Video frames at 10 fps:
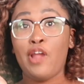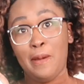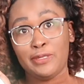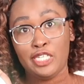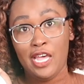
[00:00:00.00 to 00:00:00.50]

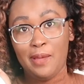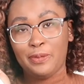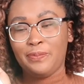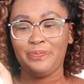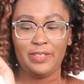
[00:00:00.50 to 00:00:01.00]
Crop Top,
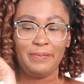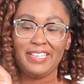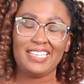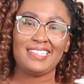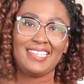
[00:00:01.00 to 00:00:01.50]

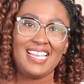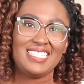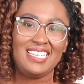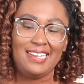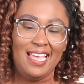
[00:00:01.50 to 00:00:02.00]
but again, like I
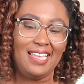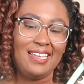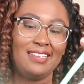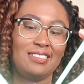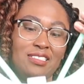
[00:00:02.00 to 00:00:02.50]
said, I
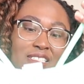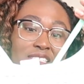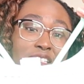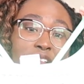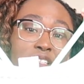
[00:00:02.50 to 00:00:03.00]
kind of just
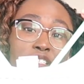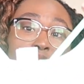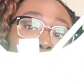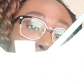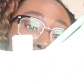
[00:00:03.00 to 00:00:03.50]
consider this
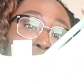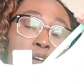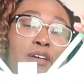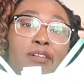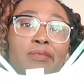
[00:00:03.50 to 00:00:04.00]
a sports
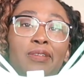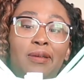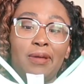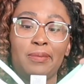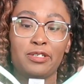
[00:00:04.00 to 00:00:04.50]
bra
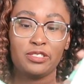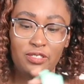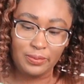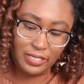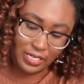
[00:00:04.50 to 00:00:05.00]
in my
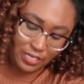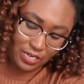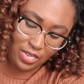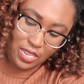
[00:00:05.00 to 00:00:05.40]
personal opinion,